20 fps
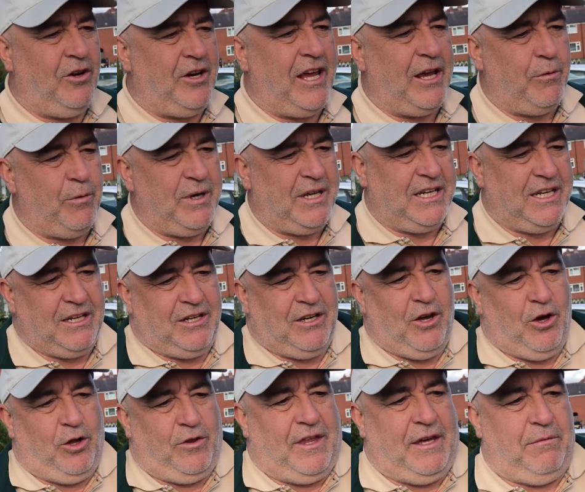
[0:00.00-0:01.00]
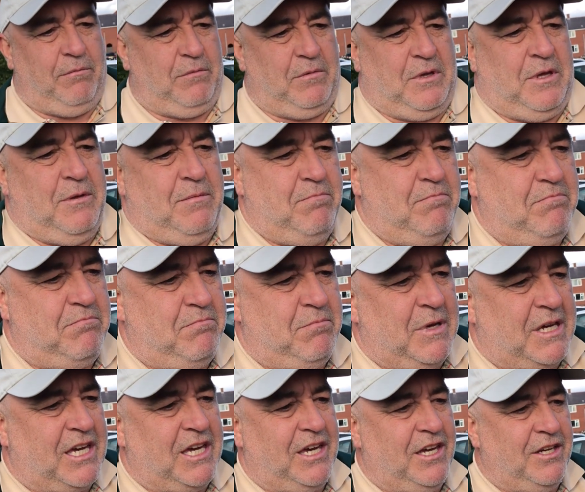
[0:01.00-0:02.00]
All right, we didn't know that.
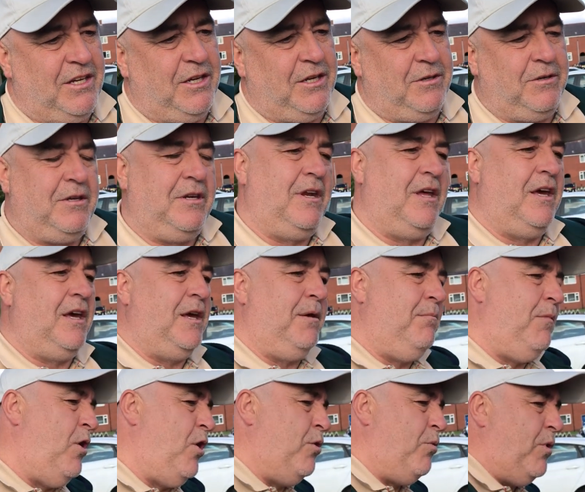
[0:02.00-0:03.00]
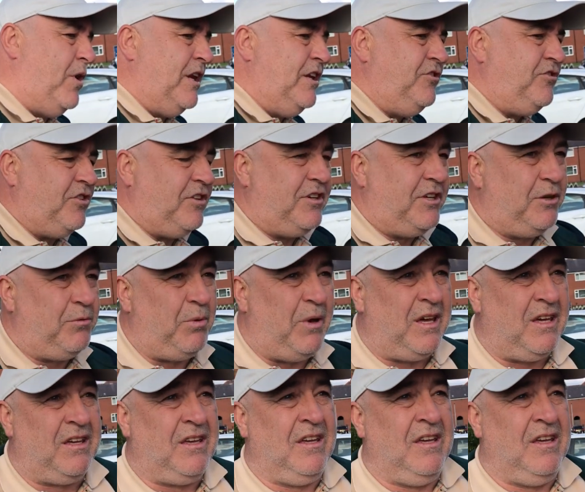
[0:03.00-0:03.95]
McGeehan and Mowitt were injured, did we?